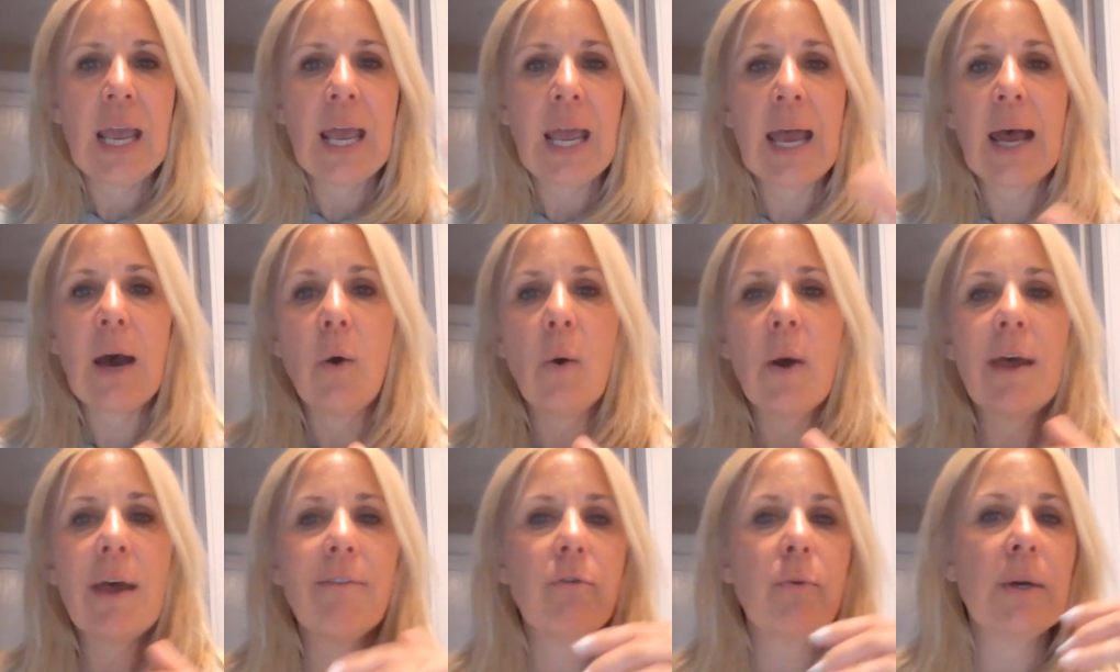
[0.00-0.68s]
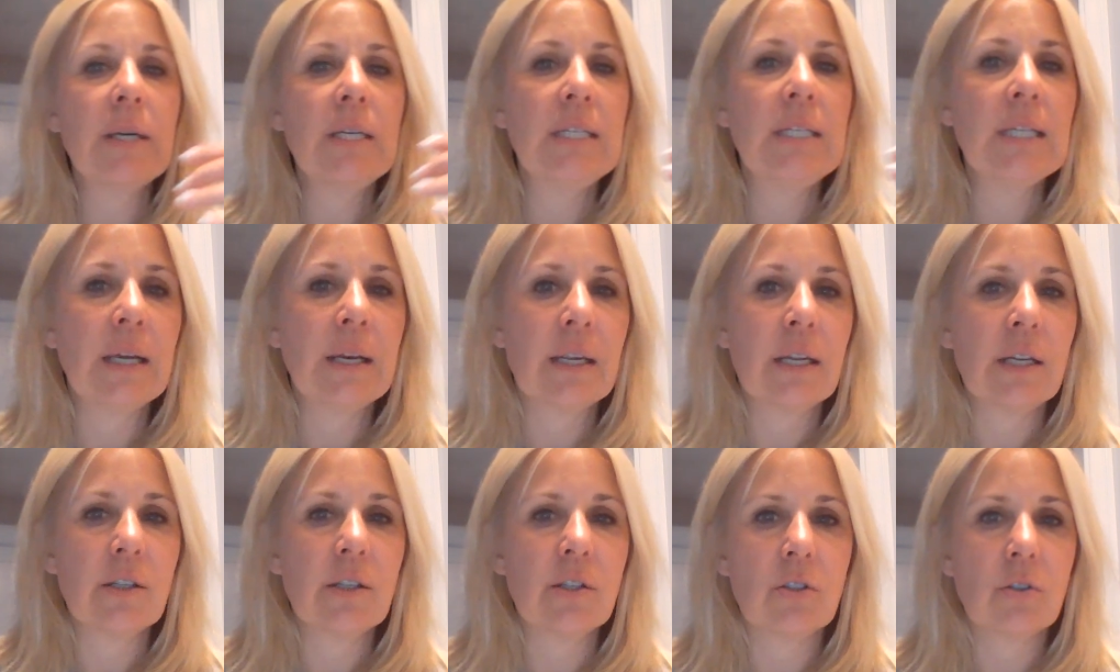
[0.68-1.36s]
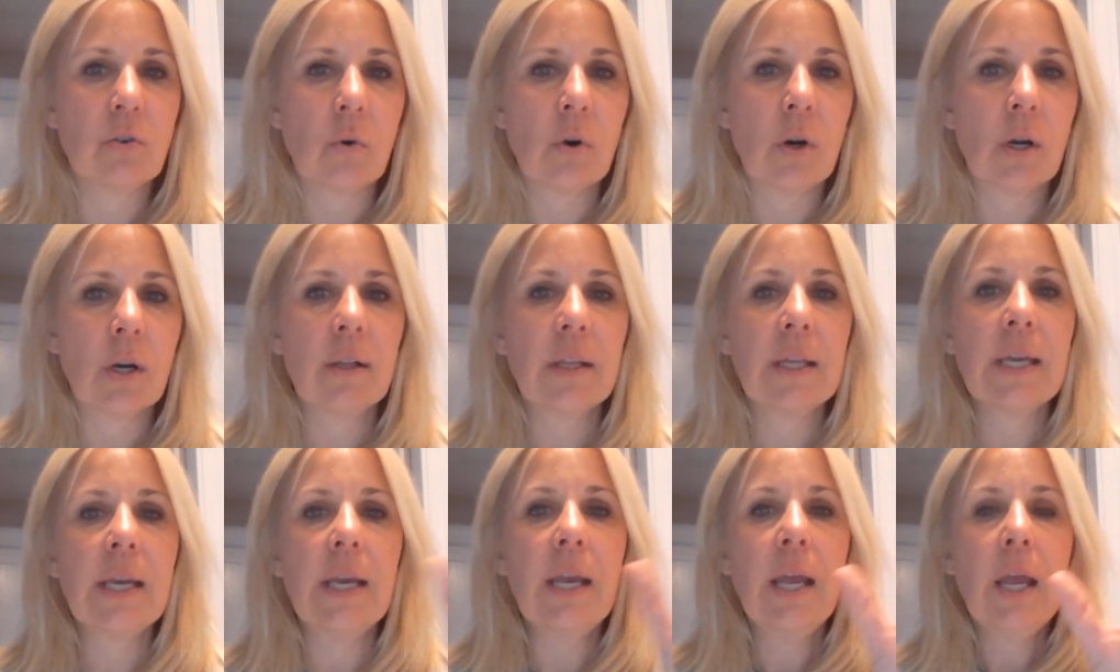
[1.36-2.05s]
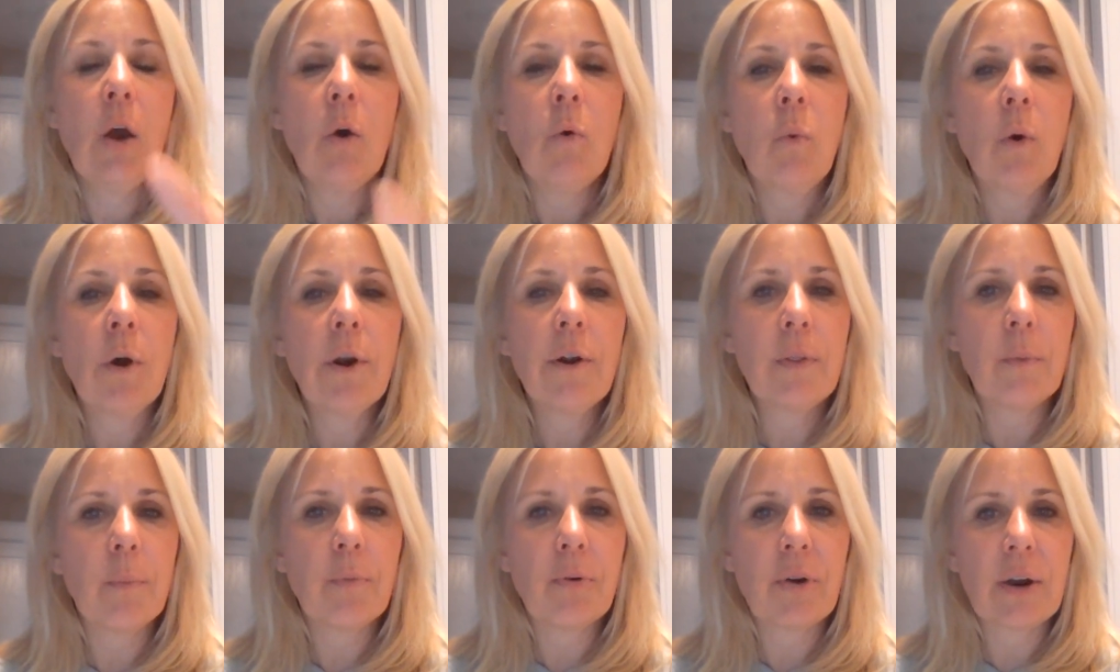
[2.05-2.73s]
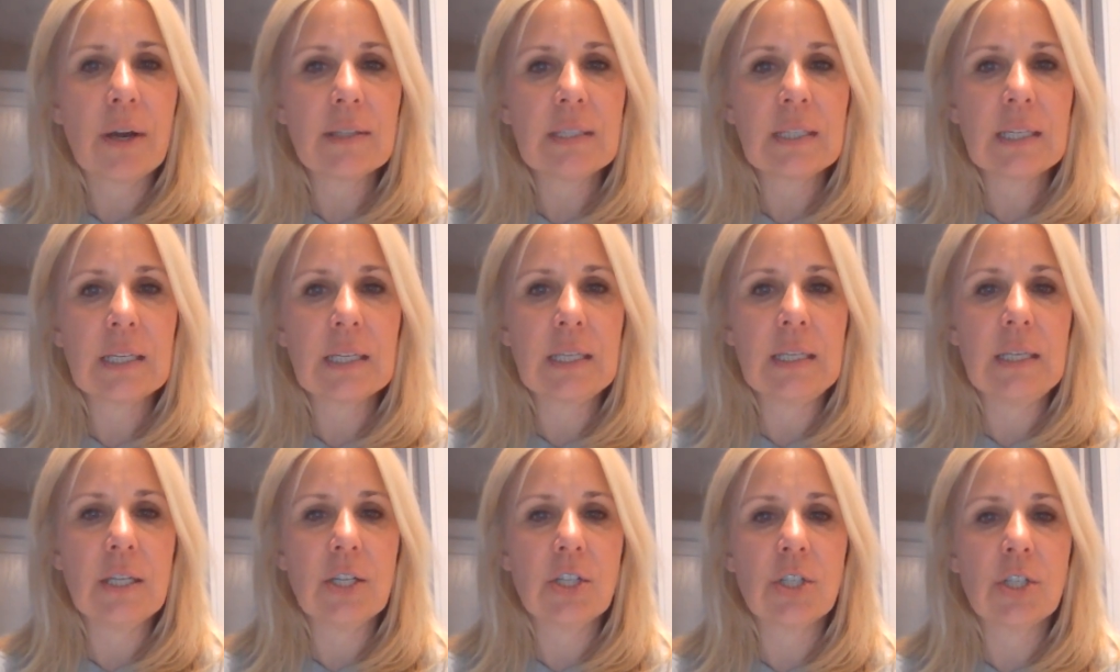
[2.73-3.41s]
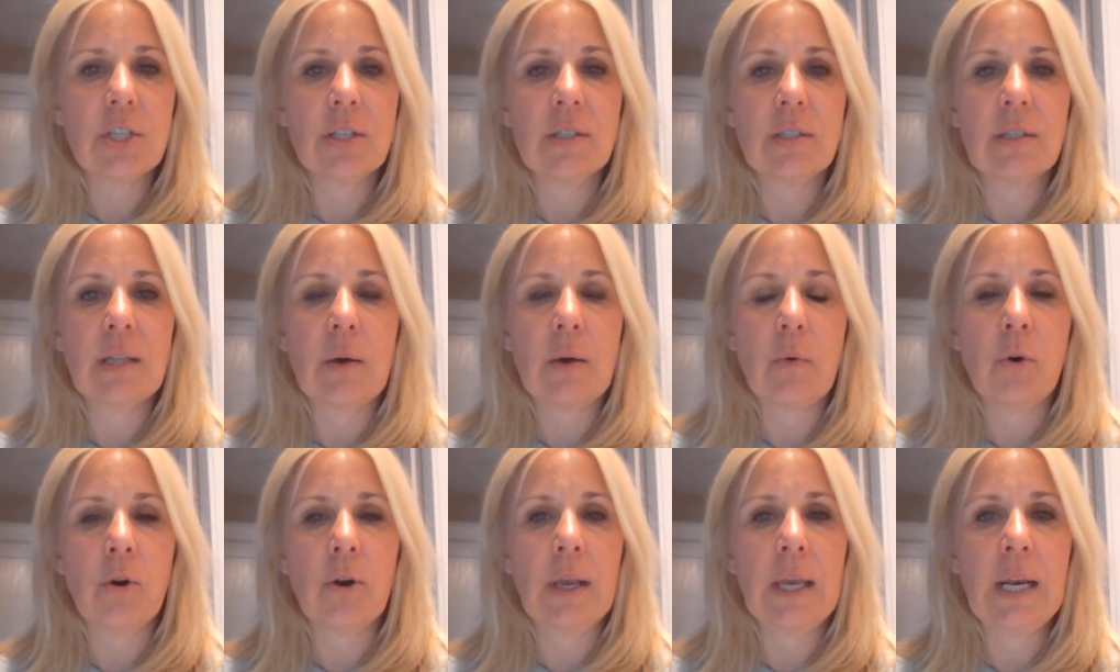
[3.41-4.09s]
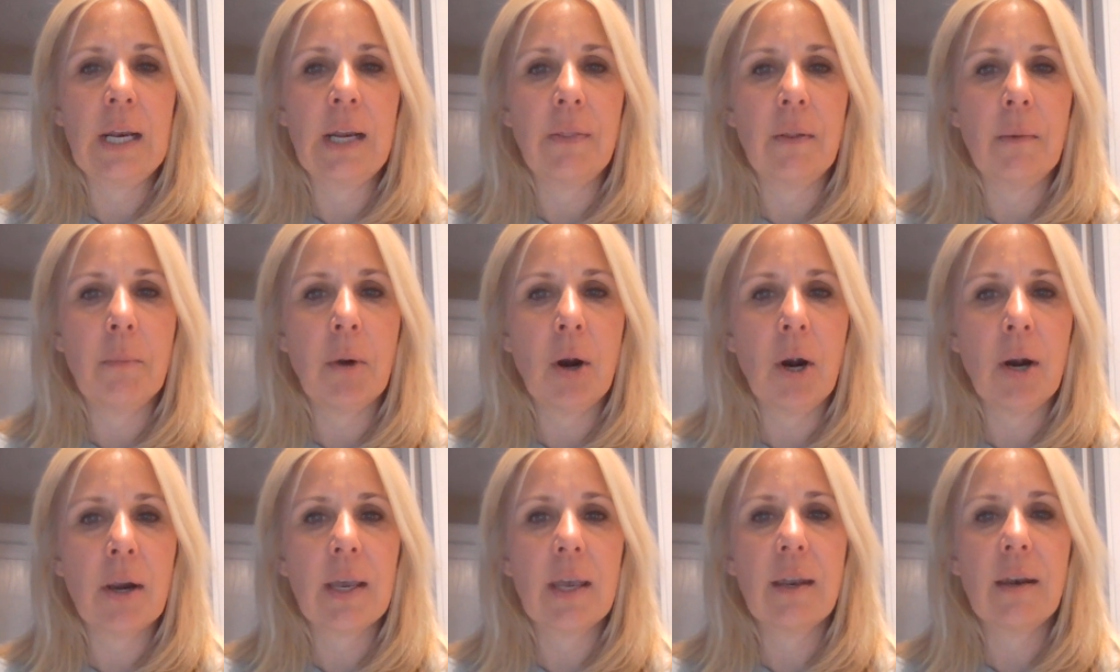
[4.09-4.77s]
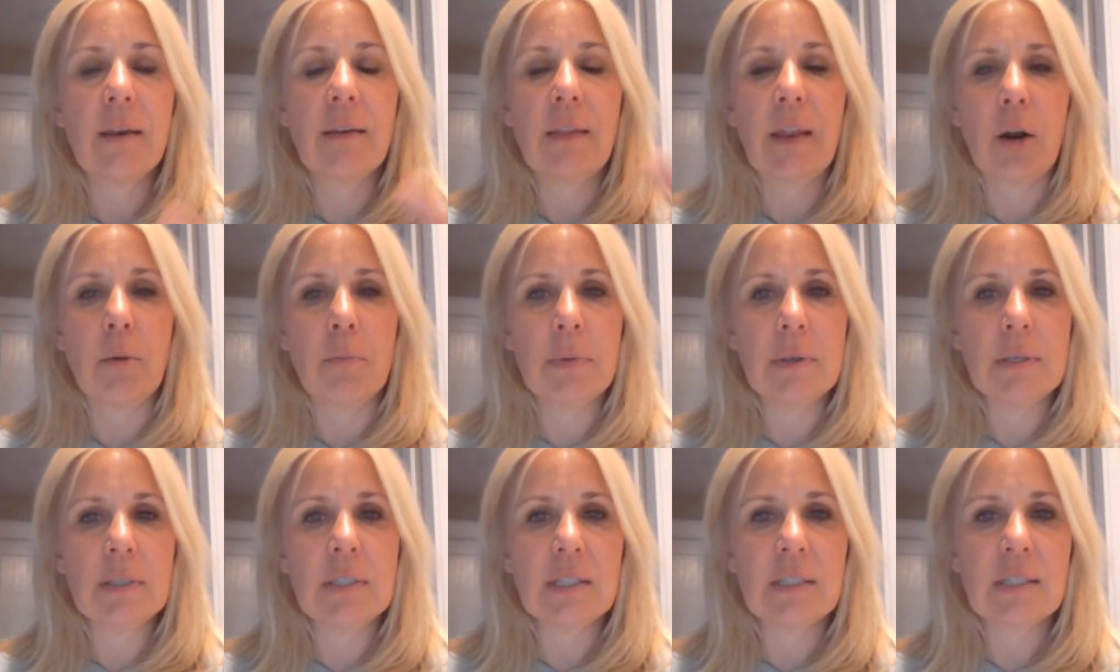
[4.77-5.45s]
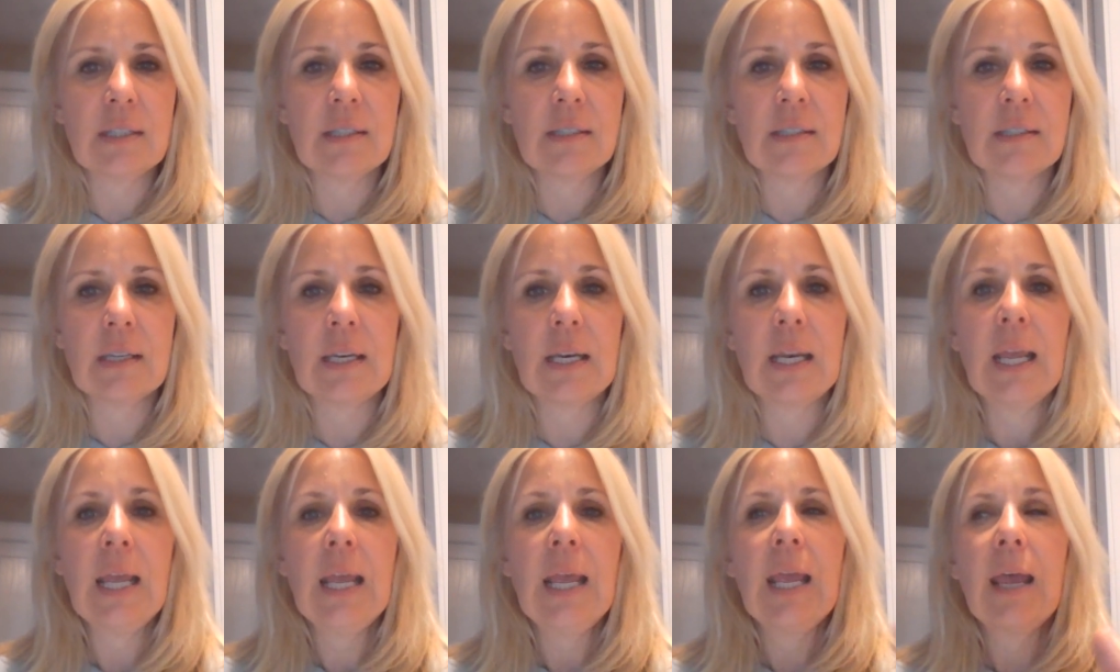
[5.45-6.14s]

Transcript: How have we done historically? What are the present conditions that we're in the market, that our business is in?